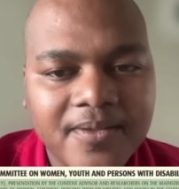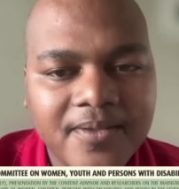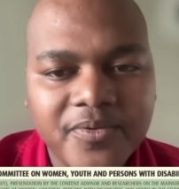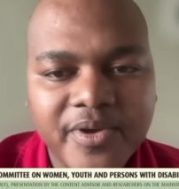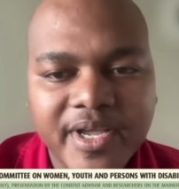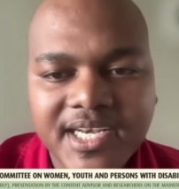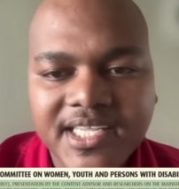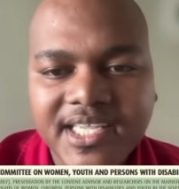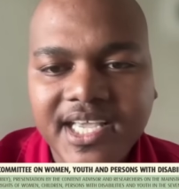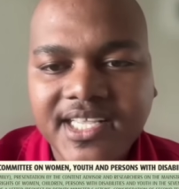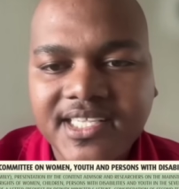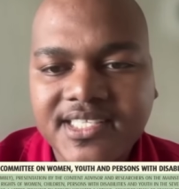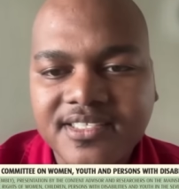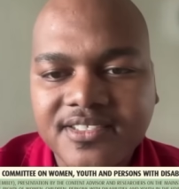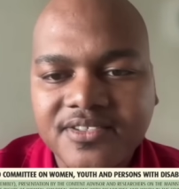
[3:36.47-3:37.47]
When
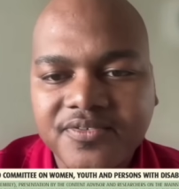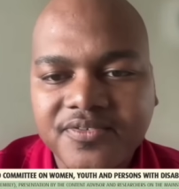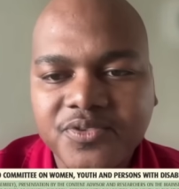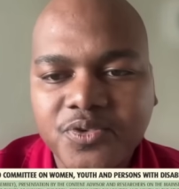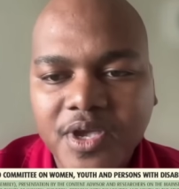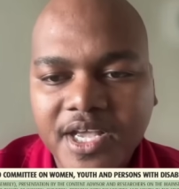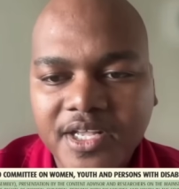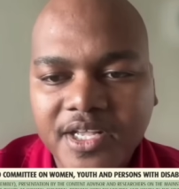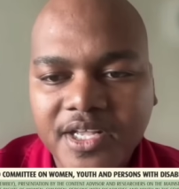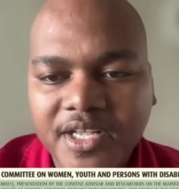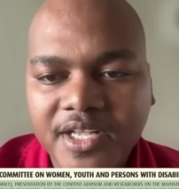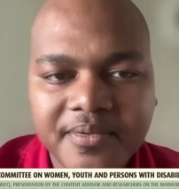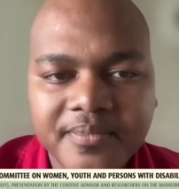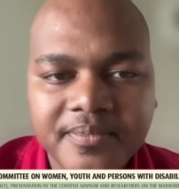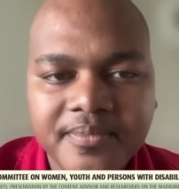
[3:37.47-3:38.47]
cases of Cwecwe
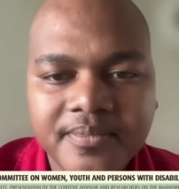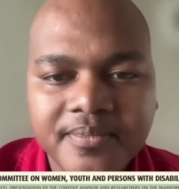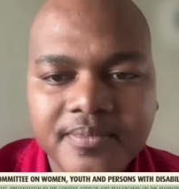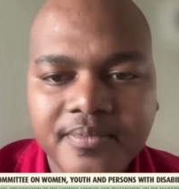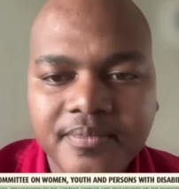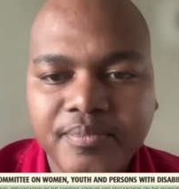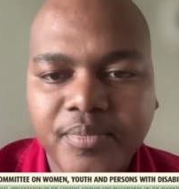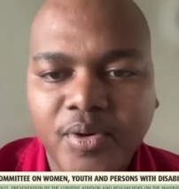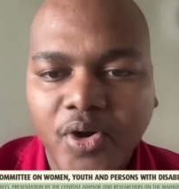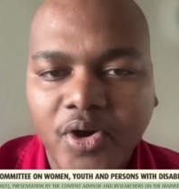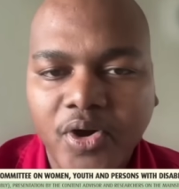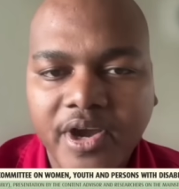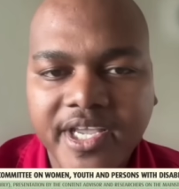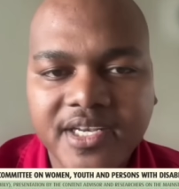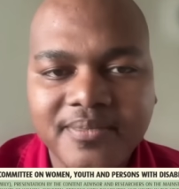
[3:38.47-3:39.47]
came,
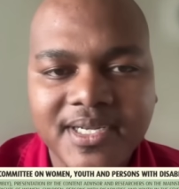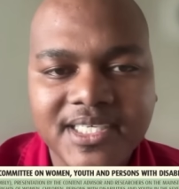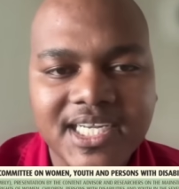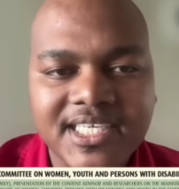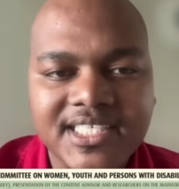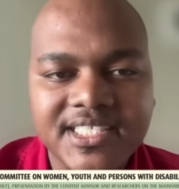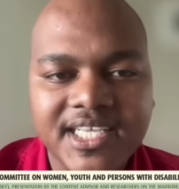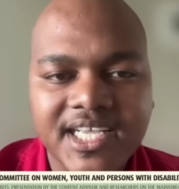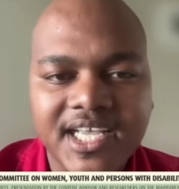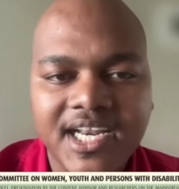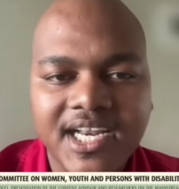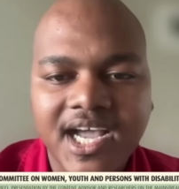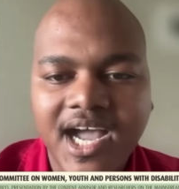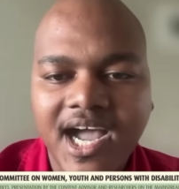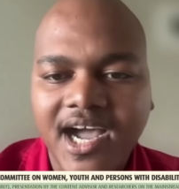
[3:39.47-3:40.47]
Boy in
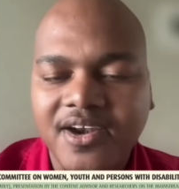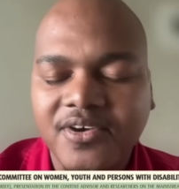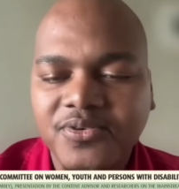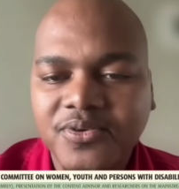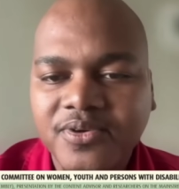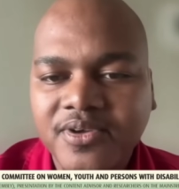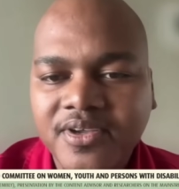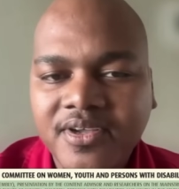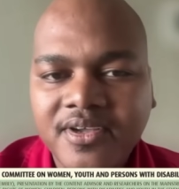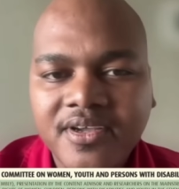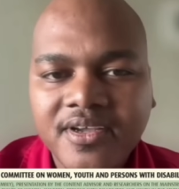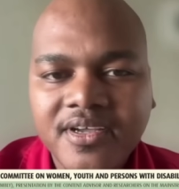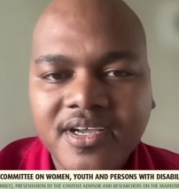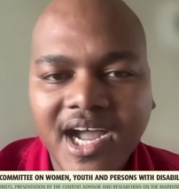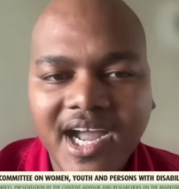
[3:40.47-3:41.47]
Matatiela, Alu,
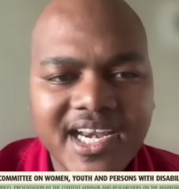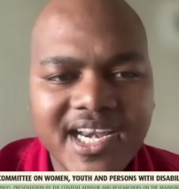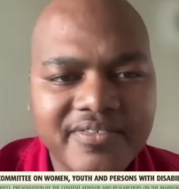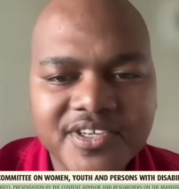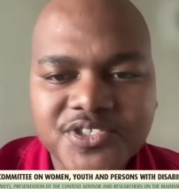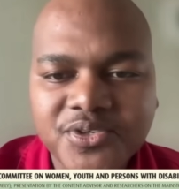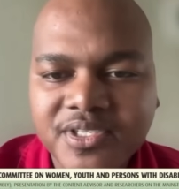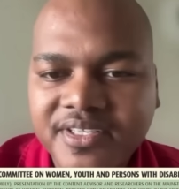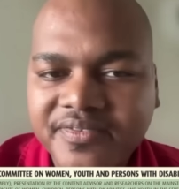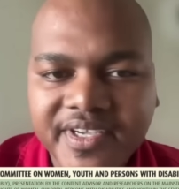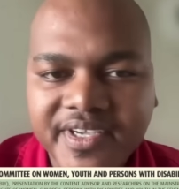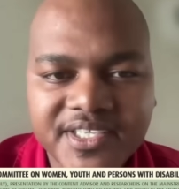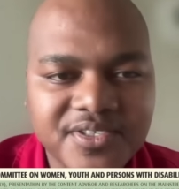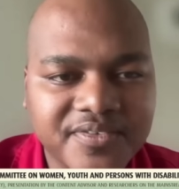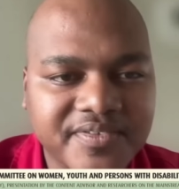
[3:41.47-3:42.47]
I never saw the
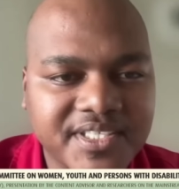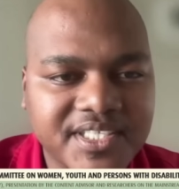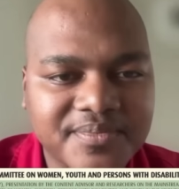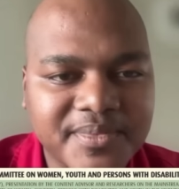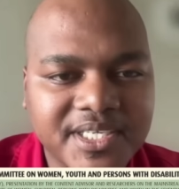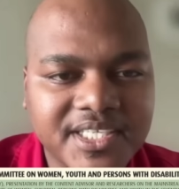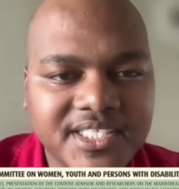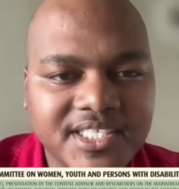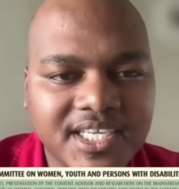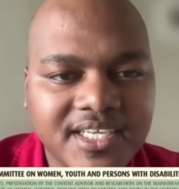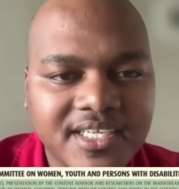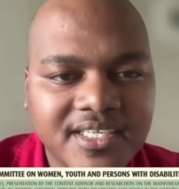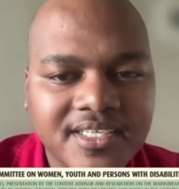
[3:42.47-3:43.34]
face of this minister.